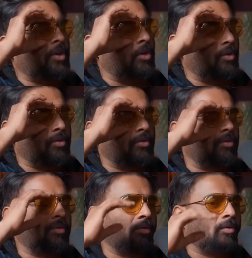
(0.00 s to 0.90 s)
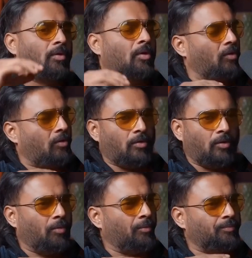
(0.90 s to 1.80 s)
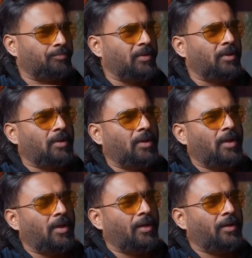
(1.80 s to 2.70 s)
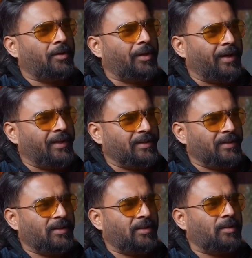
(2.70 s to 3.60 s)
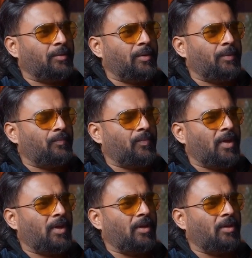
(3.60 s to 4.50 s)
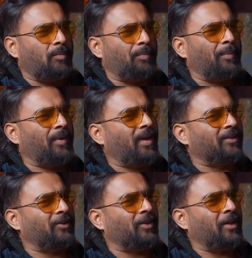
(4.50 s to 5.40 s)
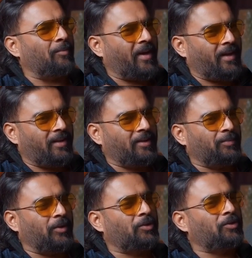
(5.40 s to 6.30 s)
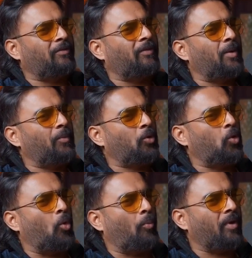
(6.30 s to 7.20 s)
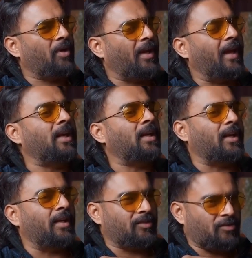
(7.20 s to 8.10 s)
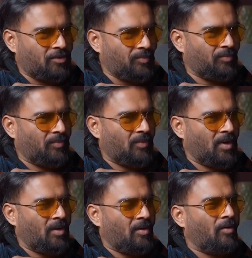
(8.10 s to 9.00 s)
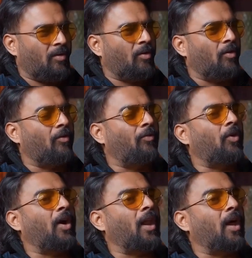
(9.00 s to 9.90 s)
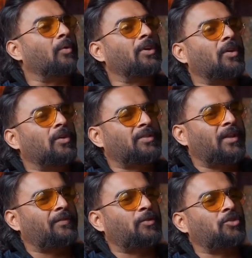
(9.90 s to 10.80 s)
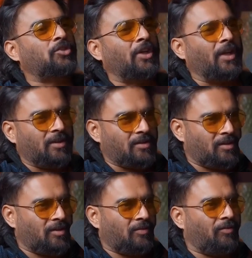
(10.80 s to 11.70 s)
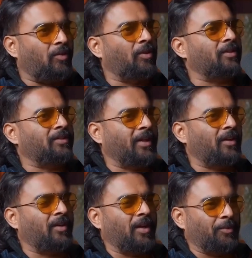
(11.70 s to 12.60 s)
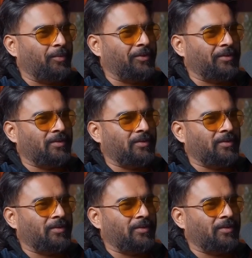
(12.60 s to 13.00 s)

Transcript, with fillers: No. No. The reason people ask you to get married is because you're far more open in a relationship for allowing yourself to change for the sake of another person.